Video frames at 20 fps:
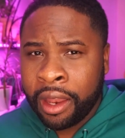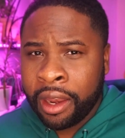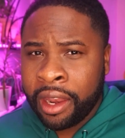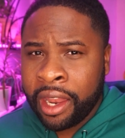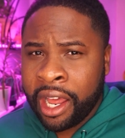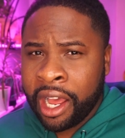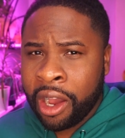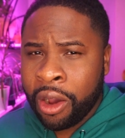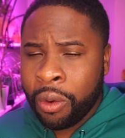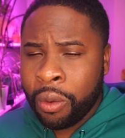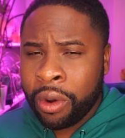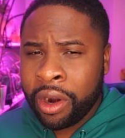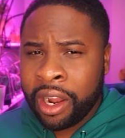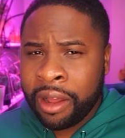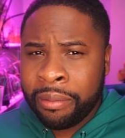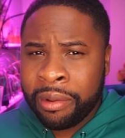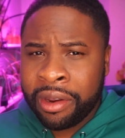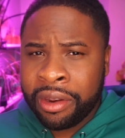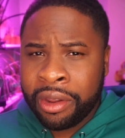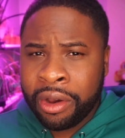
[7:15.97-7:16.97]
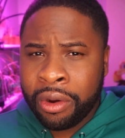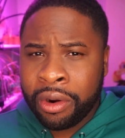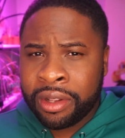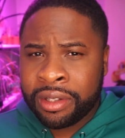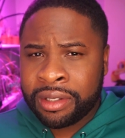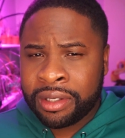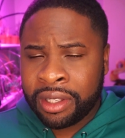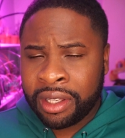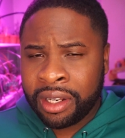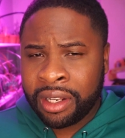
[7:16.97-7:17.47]
Now, what I've been
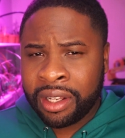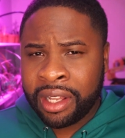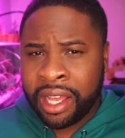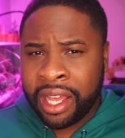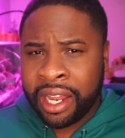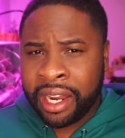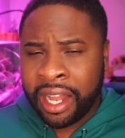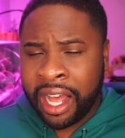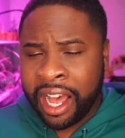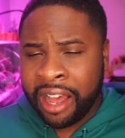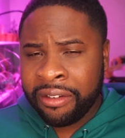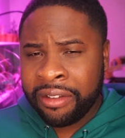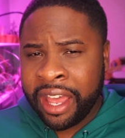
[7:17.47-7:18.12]
noticing that I